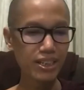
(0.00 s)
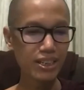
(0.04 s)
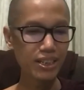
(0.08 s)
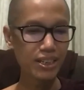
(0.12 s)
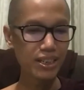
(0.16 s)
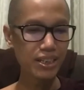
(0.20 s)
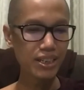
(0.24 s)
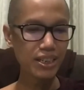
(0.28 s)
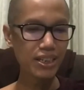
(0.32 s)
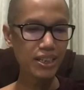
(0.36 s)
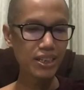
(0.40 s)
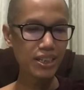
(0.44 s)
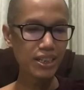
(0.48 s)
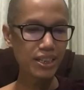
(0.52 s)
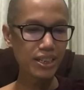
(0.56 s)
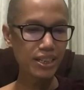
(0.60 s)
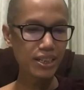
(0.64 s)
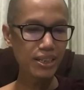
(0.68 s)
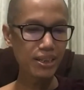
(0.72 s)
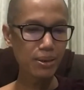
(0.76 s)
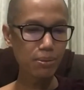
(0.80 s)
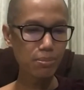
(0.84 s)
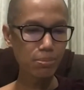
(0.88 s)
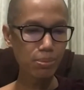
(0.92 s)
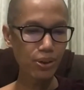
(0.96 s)
in
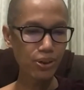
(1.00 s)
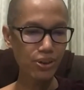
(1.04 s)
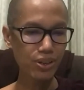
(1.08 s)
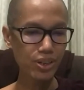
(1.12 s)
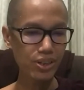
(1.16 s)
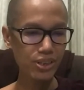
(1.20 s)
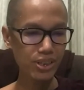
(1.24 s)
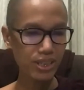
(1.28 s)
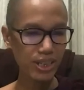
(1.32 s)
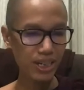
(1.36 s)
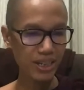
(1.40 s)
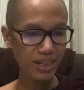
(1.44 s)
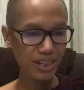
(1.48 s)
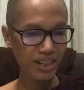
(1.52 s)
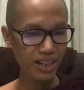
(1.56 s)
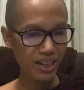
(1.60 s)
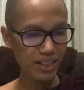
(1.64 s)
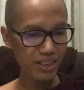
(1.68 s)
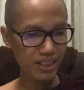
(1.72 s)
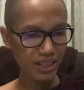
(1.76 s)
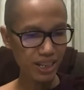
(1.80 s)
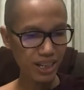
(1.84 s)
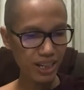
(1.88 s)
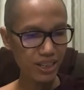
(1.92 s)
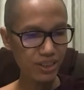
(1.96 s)
the
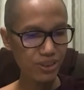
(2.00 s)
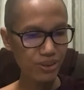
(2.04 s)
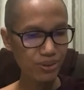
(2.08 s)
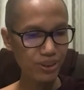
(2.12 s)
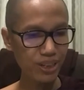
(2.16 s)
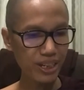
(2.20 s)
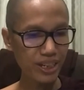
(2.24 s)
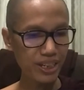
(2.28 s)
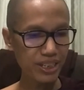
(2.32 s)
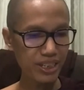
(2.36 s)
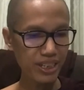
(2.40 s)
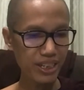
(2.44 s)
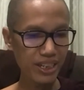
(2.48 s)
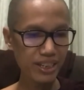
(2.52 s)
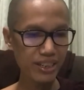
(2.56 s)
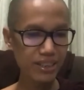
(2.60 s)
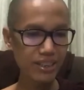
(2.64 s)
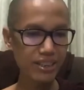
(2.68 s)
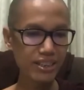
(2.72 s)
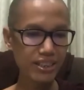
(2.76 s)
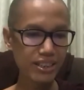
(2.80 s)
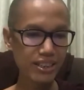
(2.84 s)
Bodhisattva's education,